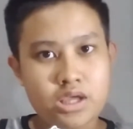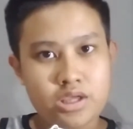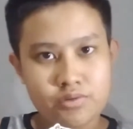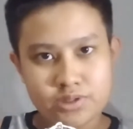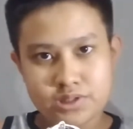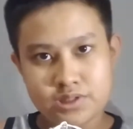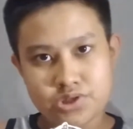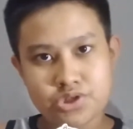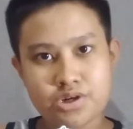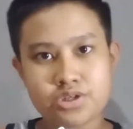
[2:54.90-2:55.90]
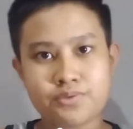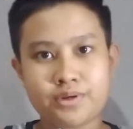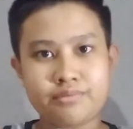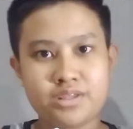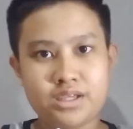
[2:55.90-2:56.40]
he was discharged
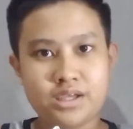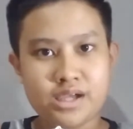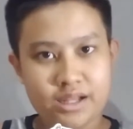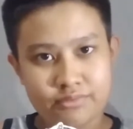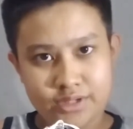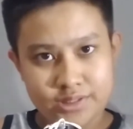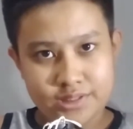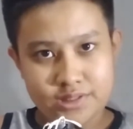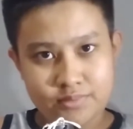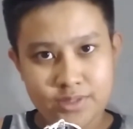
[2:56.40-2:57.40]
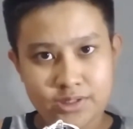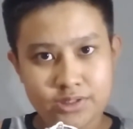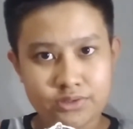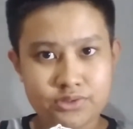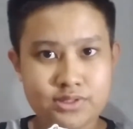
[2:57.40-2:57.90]
from the Adventist
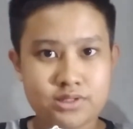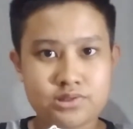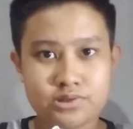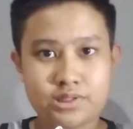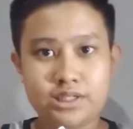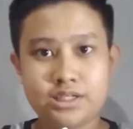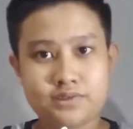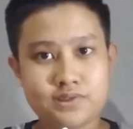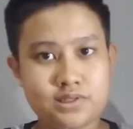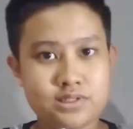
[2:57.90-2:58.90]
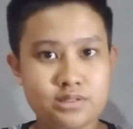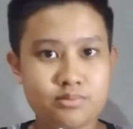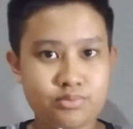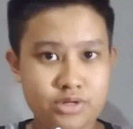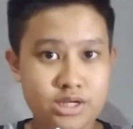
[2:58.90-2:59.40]
Medical Center Iligan City
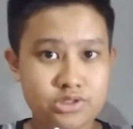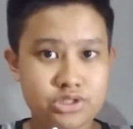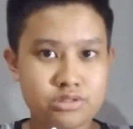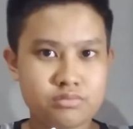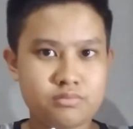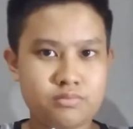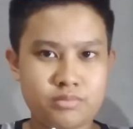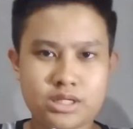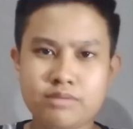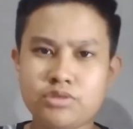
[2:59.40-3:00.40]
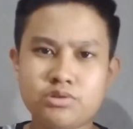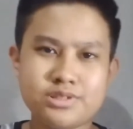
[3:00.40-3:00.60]
branch. But I'm no